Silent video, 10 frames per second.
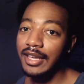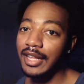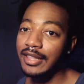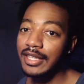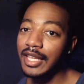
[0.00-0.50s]

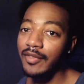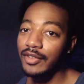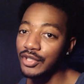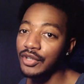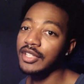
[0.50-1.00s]
and I think I've
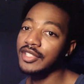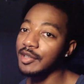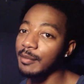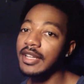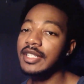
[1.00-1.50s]
enjoyed it
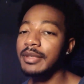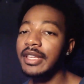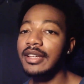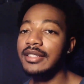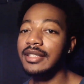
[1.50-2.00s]
so much
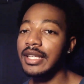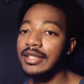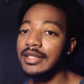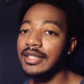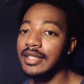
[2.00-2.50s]
because
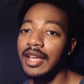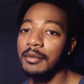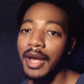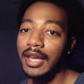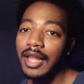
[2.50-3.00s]
it's
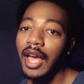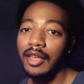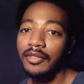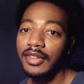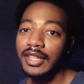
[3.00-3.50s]
not my
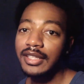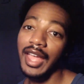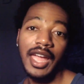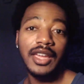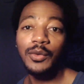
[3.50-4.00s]
life.
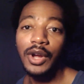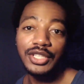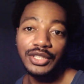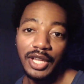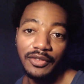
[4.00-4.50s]
I can
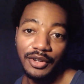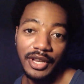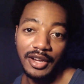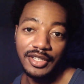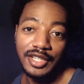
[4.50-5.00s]
watch her life go
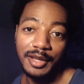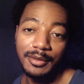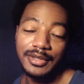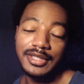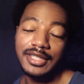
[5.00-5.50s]
down to
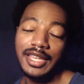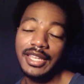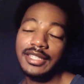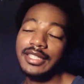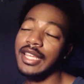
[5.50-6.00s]
shambles.
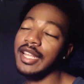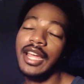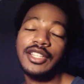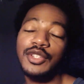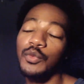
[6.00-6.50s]

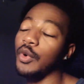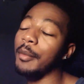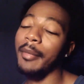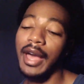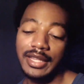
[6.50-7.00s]
I just don't
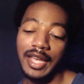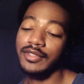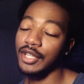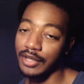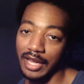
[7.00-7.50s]
want my life
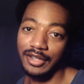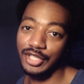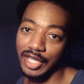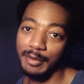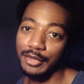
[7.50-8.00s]
to go down to
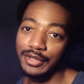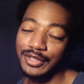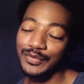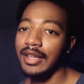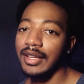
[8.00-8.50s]
shambles.
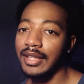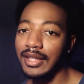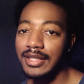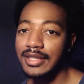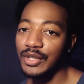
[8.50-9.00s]

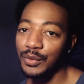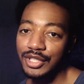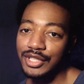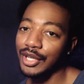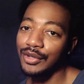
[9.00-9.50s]
Let's see what
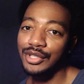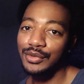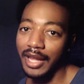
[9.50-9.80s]
she's gonna do